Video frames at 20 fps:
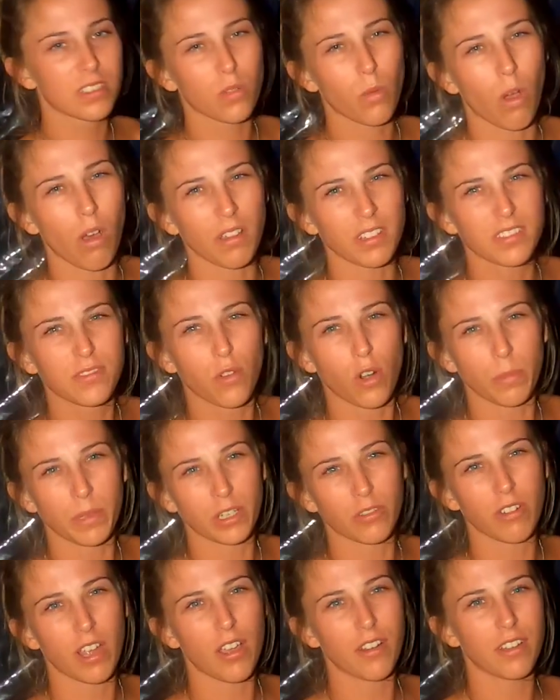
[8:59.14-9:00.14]
squalls
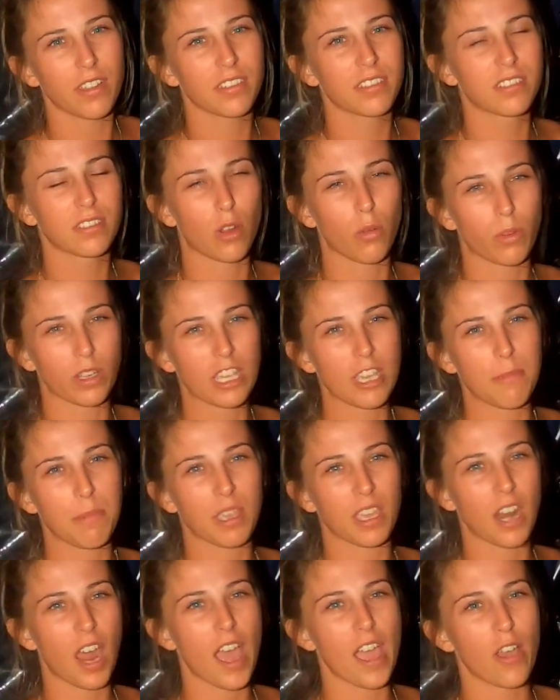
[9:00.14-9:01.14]
forming around us, so we're
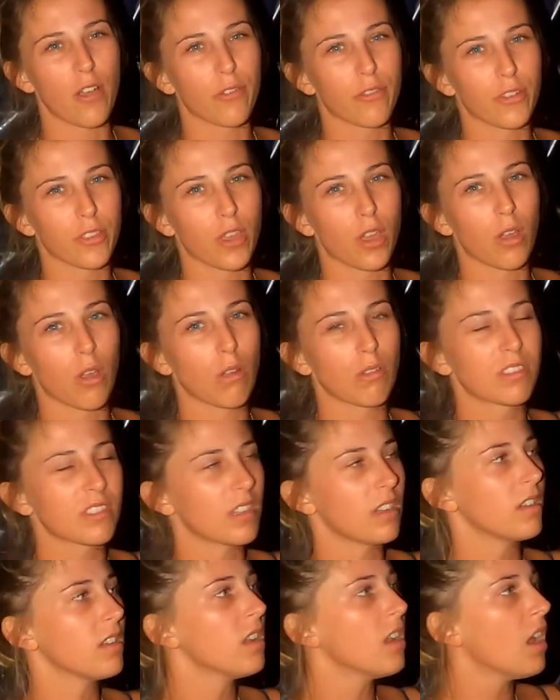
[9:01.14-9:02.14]
keeping an eye out for those
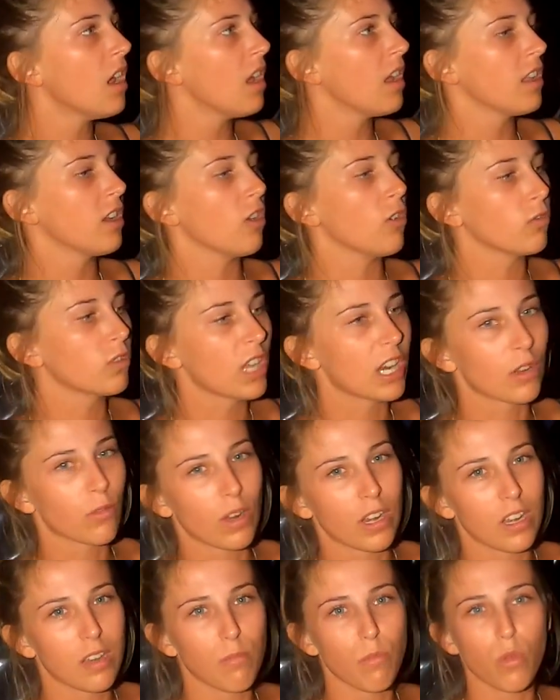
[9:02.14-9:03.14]
and getting
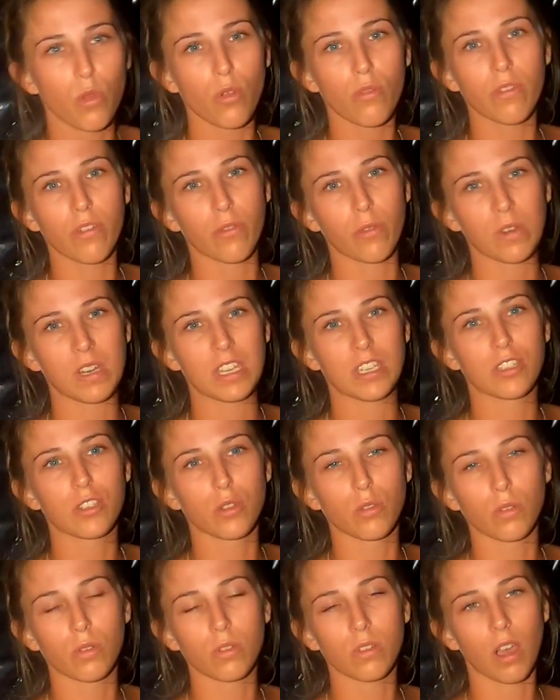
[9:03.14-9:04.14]
ready to move if we need
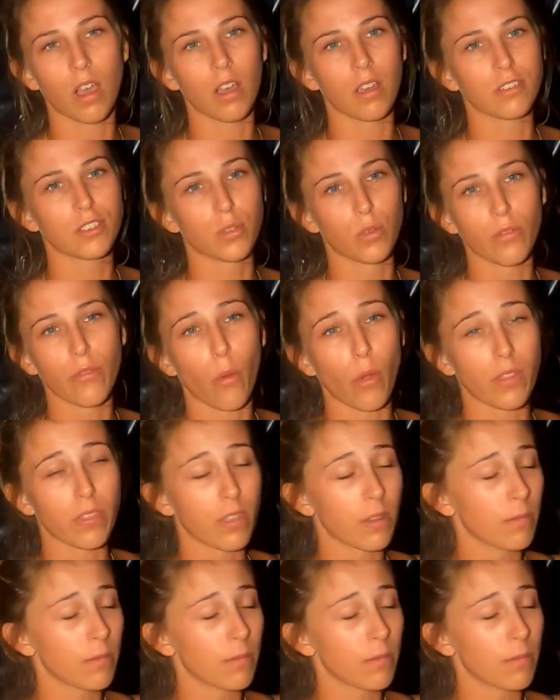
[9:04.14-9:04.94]
to avoid